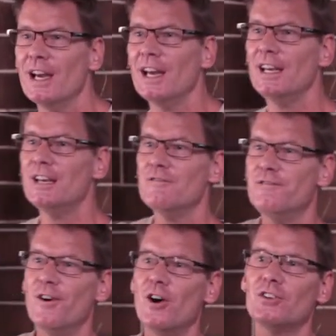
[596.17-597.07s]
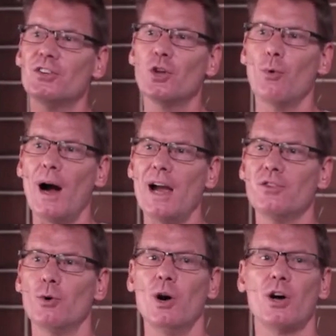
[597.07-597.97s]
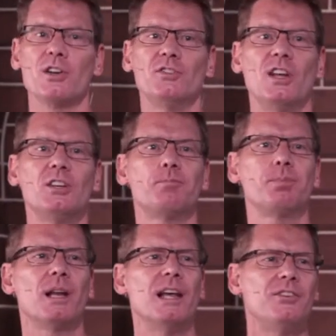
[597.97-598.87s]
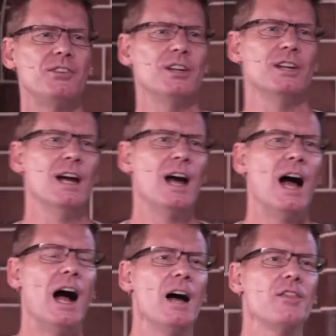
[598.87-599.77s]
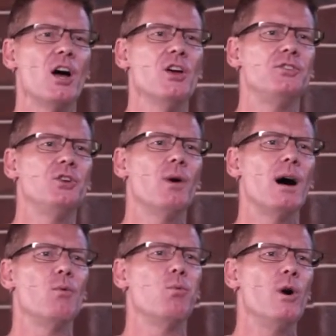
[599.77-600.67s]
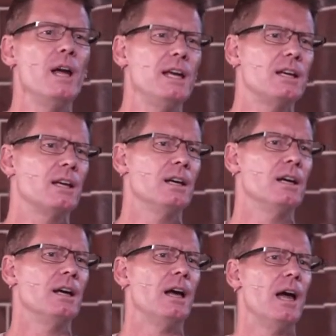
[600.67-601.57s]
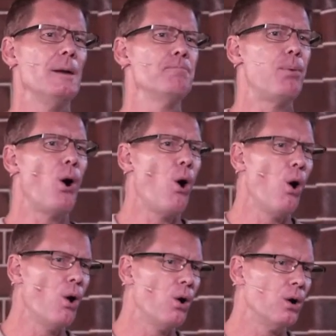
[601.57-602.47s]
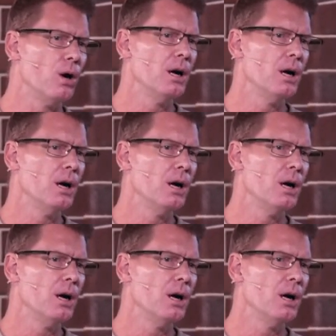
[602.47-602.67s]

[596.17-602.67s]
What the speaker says: He inverts the way of the world and says, blessed are those who are weak and poor